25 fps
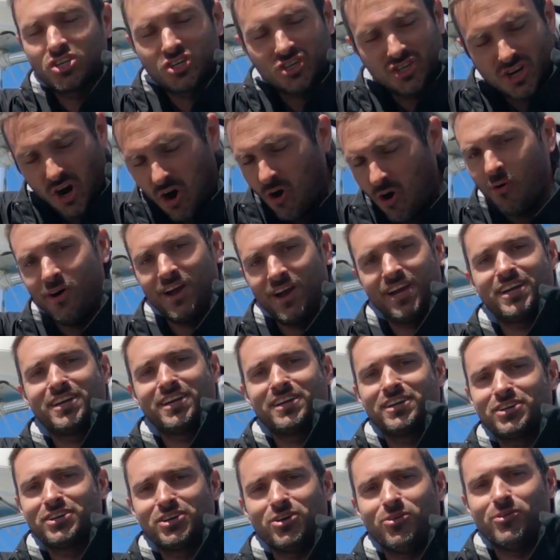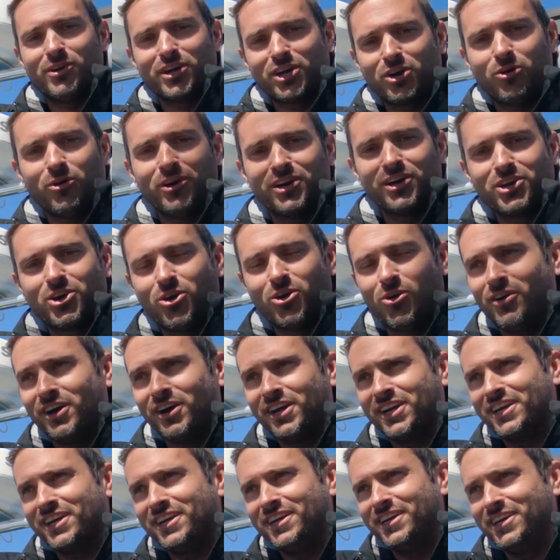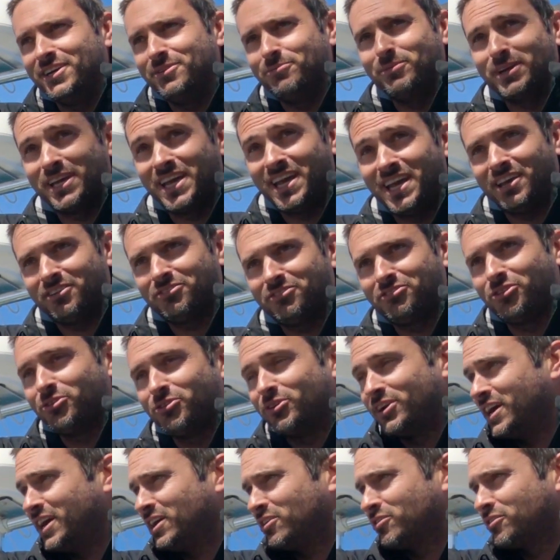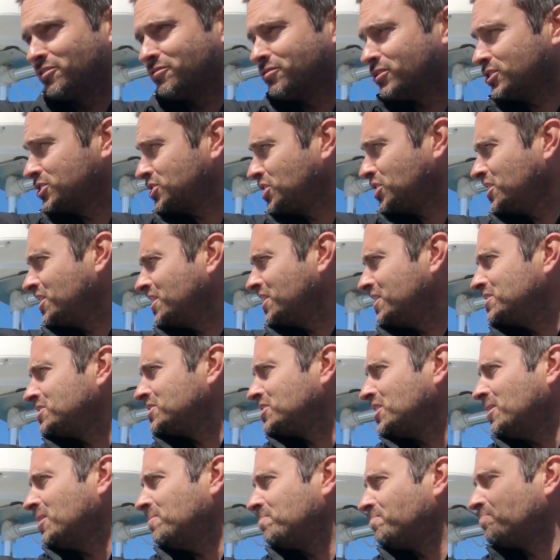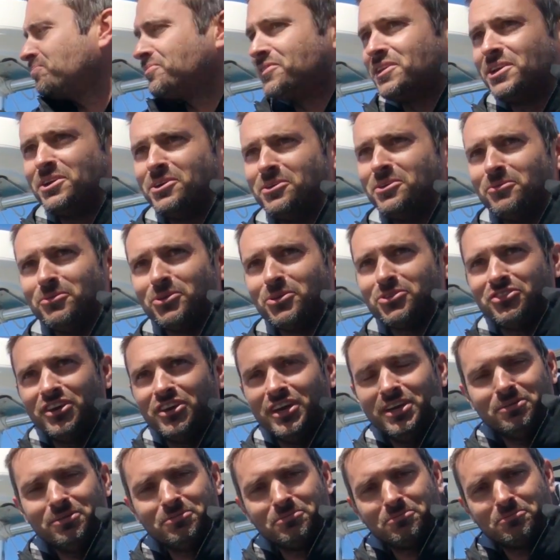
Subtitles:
going, and we can't slow her down, unfortunately. So we'll see.